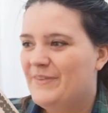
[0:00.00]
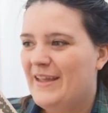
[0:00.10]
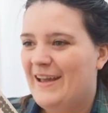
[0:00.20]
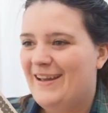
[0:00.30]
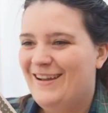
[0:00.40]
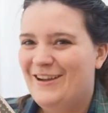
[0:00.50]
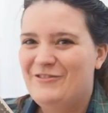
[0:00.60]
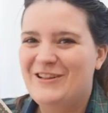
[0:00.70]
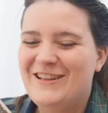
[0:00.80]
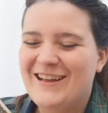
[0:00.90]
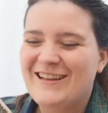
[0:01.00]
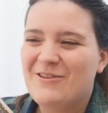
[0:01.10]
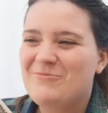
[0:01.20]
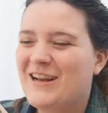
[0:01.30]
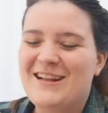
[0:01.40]
yeah, I feel like
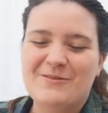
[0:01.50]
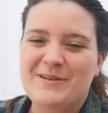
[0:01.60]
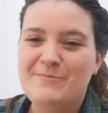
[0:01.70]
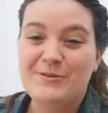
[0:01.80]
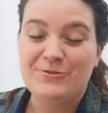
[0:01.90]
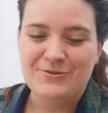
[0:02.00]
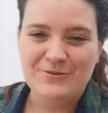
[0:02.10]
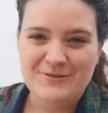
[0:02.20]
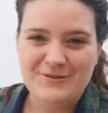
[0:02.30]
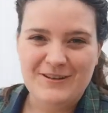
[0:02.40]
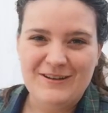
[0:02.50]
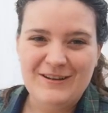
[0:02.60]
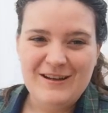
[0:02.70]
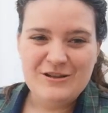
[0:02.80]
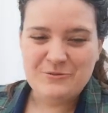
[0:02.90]
I'm gonna end up keeping all
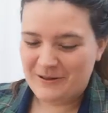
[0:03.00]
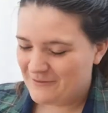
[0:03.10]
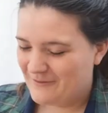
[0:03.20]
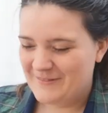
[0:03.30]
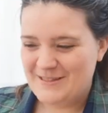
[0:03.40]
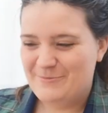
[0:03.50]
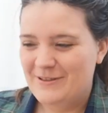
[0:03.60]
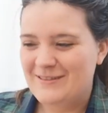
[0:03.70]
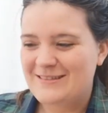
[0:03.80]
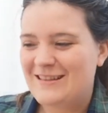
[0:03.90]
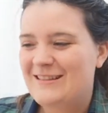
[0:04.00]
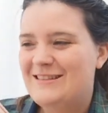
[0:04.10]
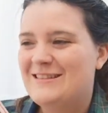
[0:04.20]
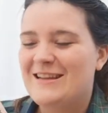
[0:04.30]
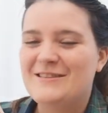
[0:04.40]
12 of these books, and
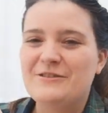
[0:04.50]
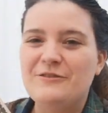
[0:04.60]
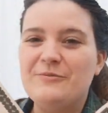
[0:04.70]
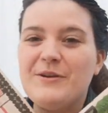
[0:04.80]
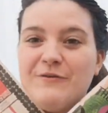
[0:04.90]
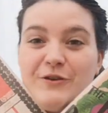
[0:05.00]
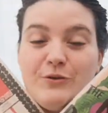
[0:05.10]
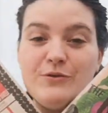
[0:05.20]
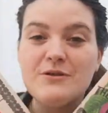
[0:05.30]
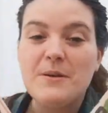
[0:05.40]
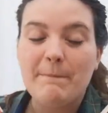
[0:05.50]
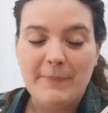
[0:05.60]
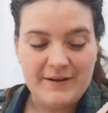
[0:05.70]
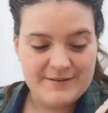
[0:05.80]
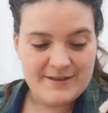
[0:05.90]
this day is gonna have been for naught,
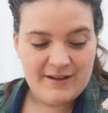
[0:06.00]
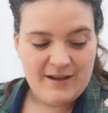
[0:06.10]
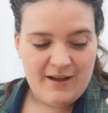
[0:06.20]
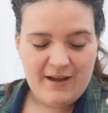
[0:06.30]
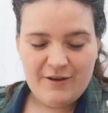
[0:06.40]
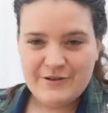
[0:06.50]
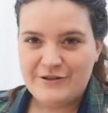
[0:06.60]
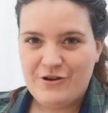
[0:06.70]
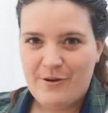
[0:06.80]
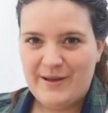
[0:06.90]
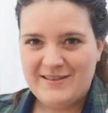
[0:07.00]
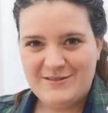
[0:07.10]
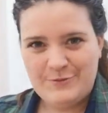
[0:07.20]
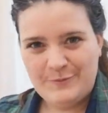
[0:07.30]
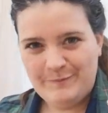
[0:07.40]
but I'm gonna try our
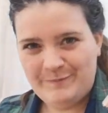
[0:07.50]
best.